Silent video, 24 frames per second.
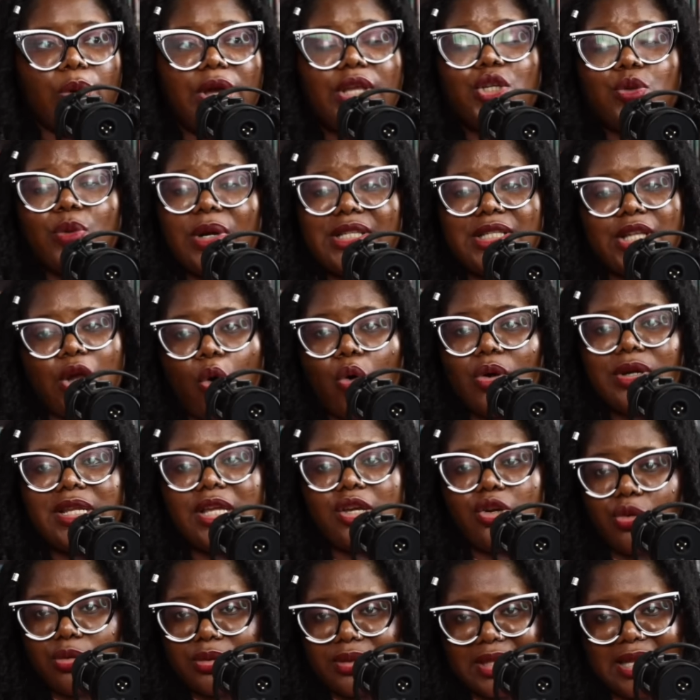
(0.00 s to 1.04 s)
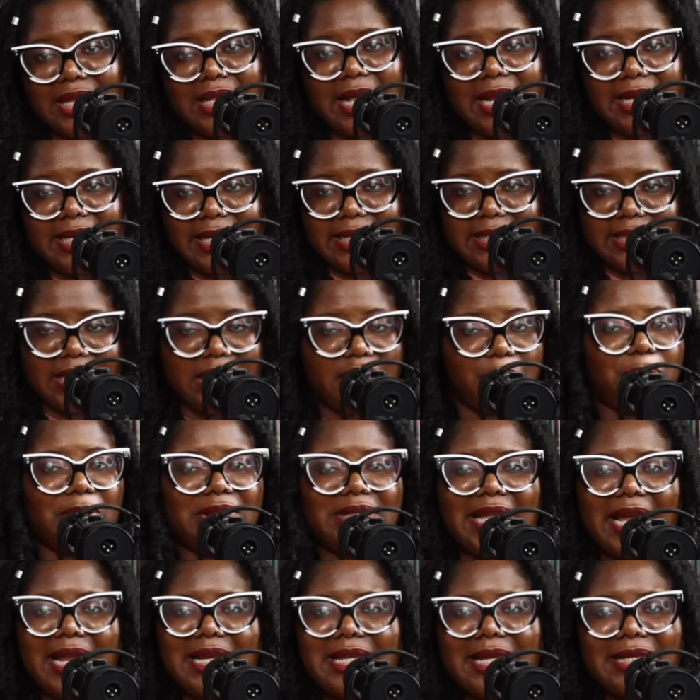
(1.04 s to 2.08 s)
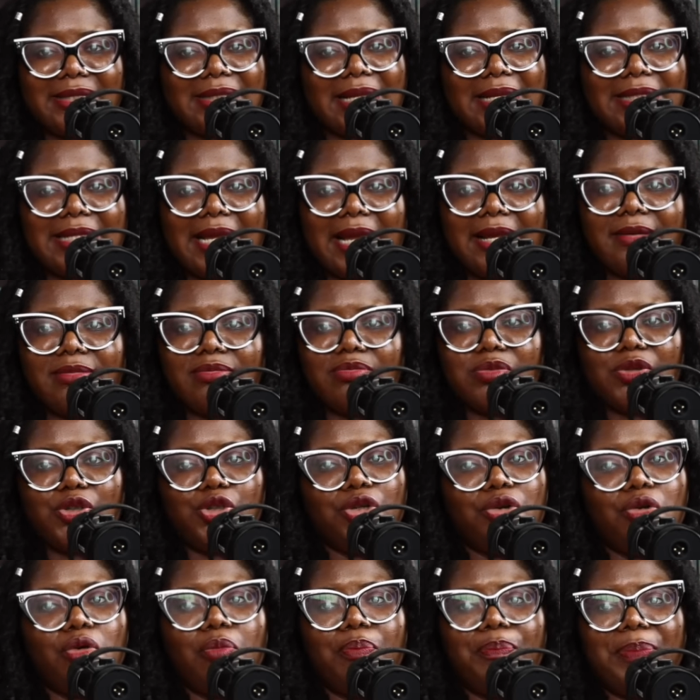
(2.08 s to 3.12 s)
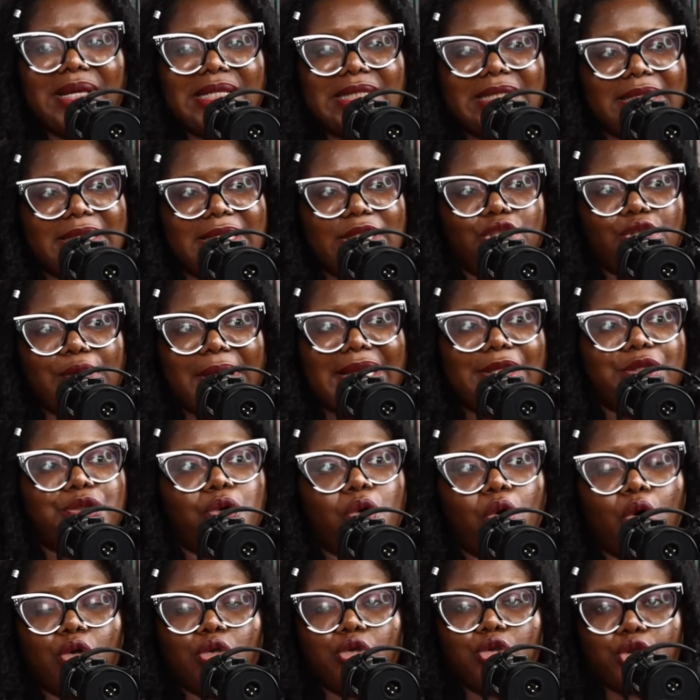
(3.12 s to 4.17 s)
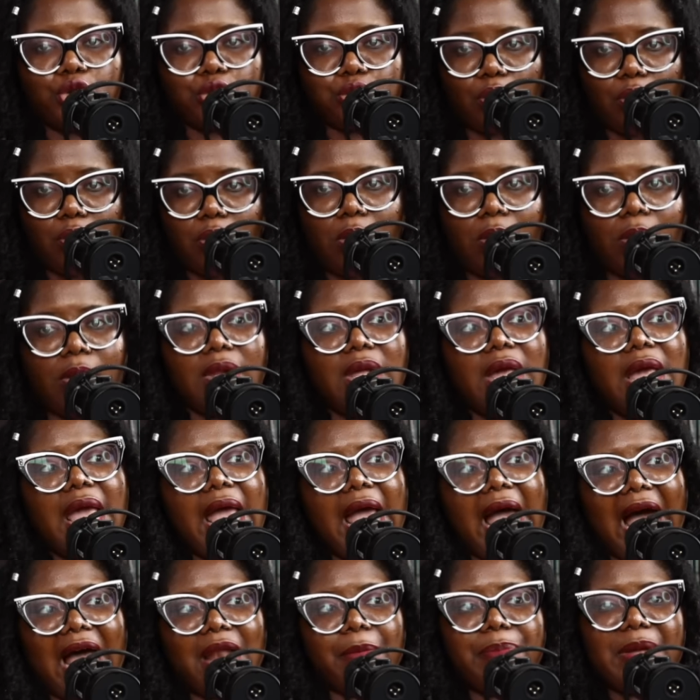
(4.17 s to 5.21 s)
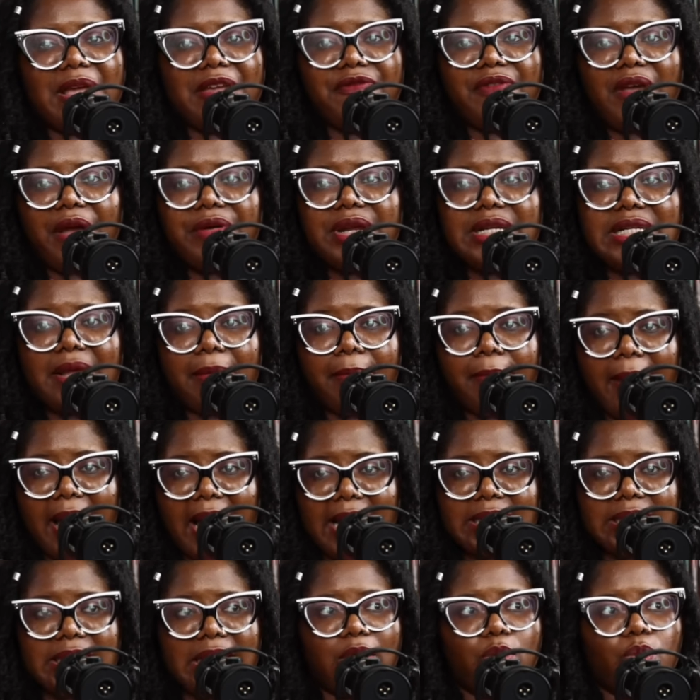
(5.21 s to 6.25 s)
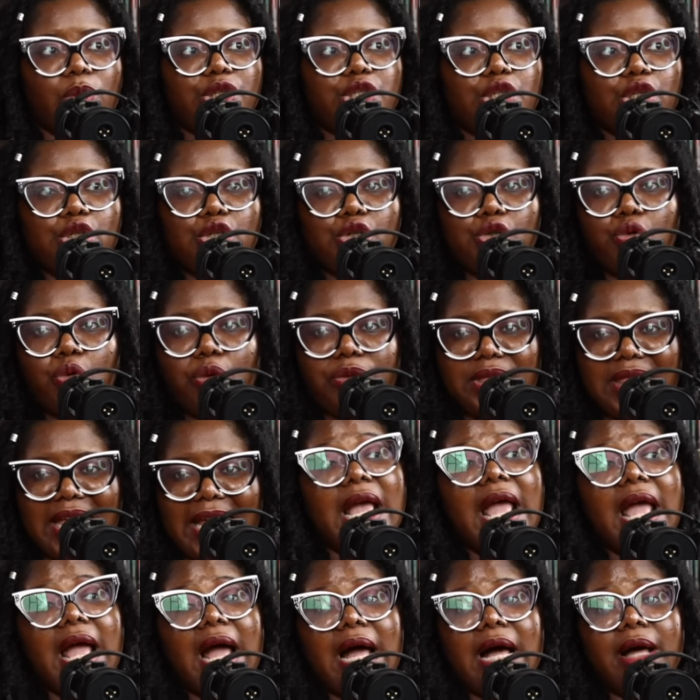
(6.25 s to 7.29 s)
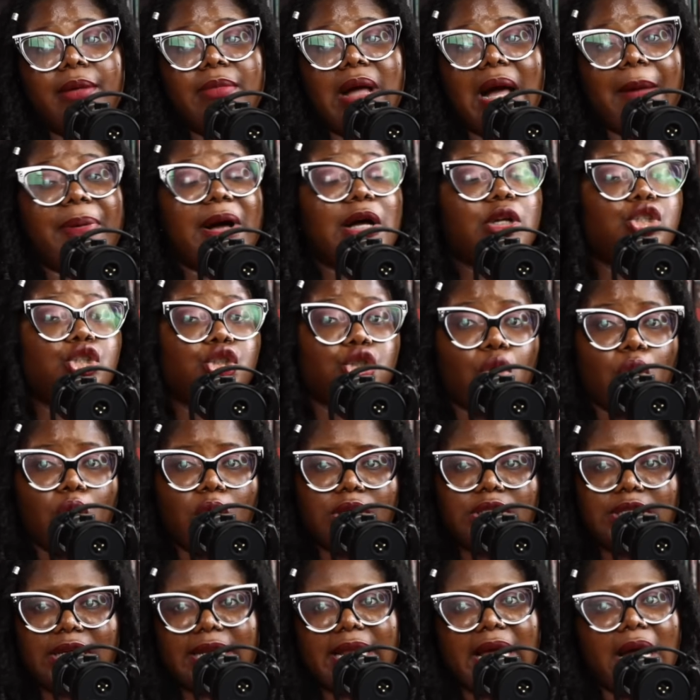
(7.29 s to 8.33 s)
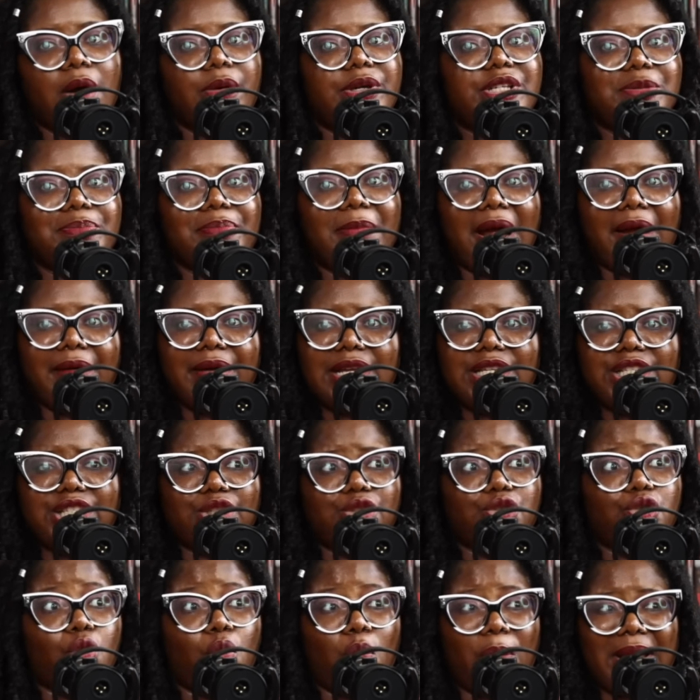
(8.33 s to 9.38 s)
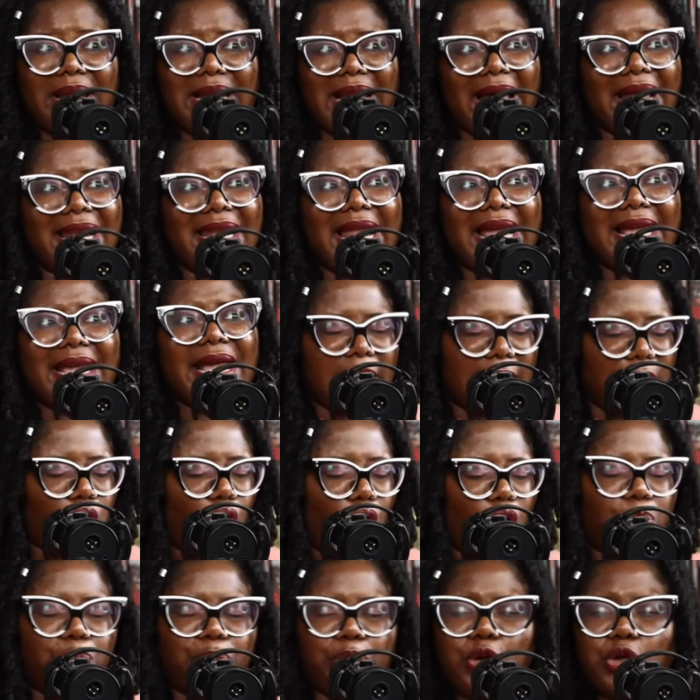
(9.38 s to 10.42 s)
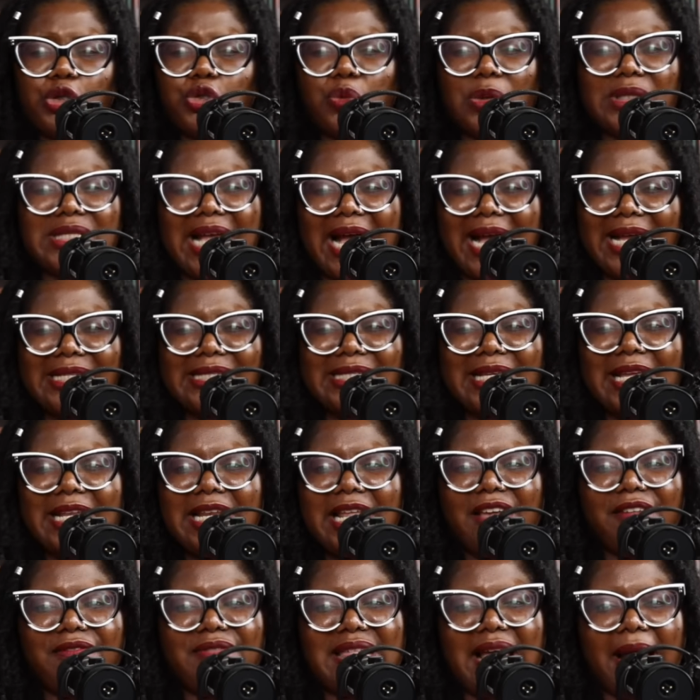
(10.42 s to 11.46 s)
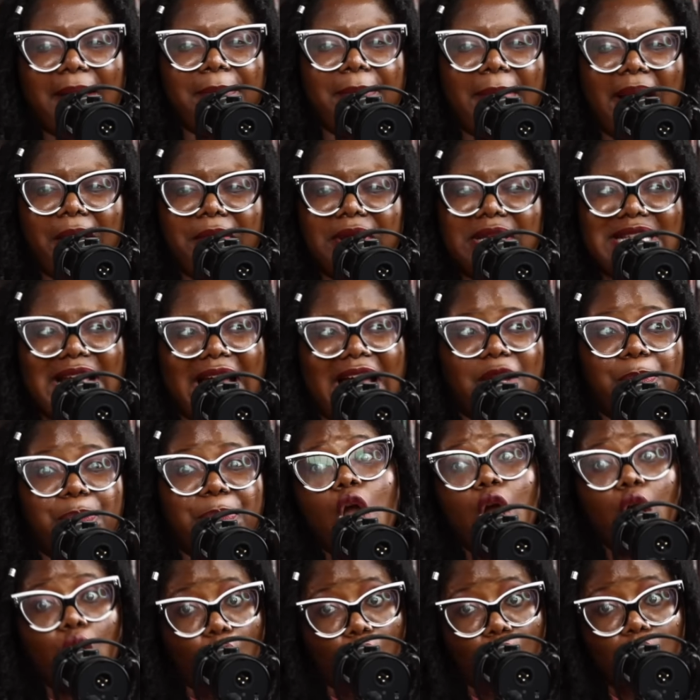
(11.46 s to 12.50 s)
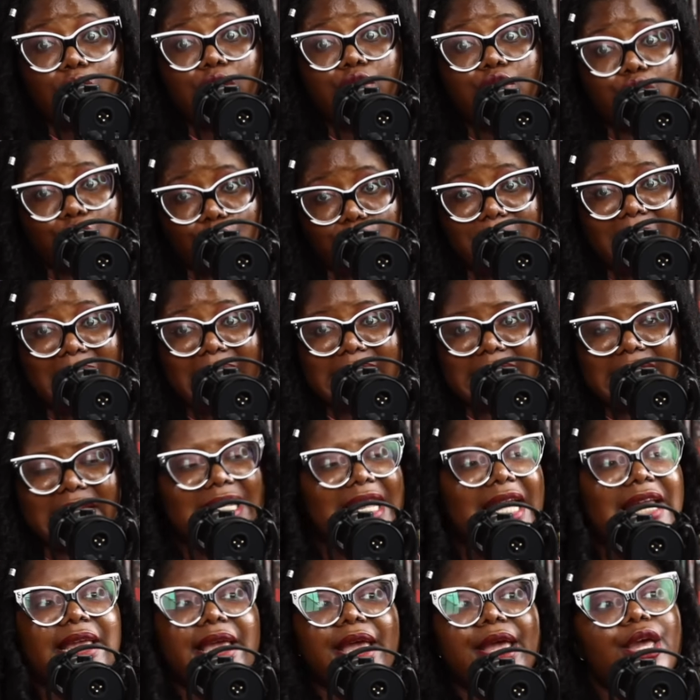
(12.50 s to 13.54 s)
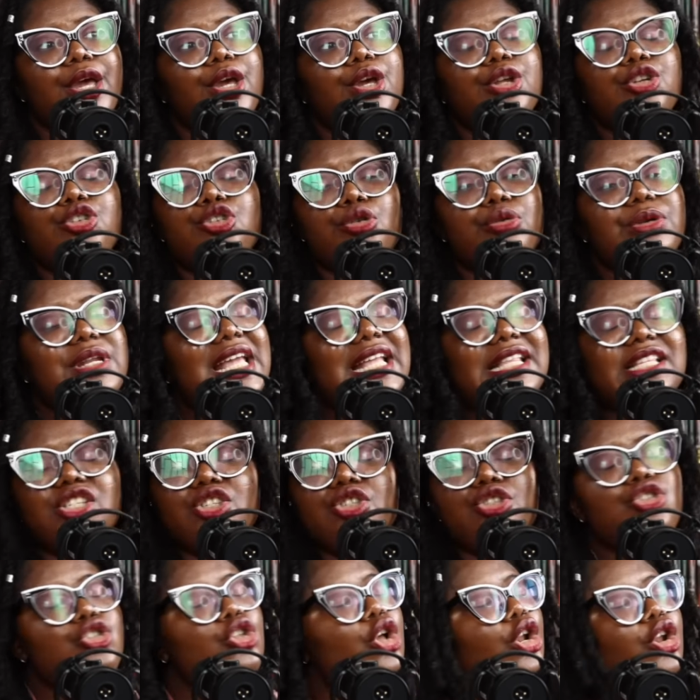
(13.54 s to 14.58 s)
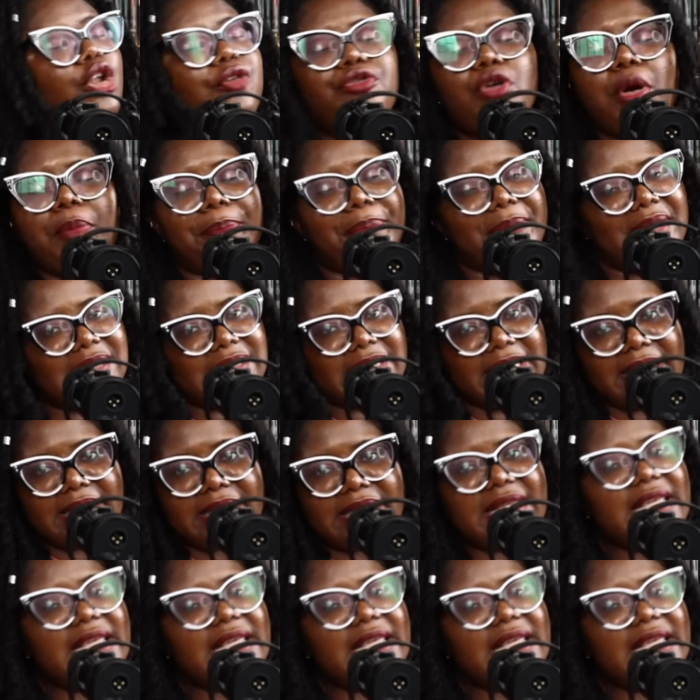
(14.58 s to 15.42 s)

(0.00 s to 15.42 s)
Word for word: was the only good thing that they did. But then they started, you know, basically trying to control and being very demanding, wanting to know things um, about George and how his marriage is going. And like, Lord Bute was asking if their marriage had been consummated. Like, dude, it's none of your business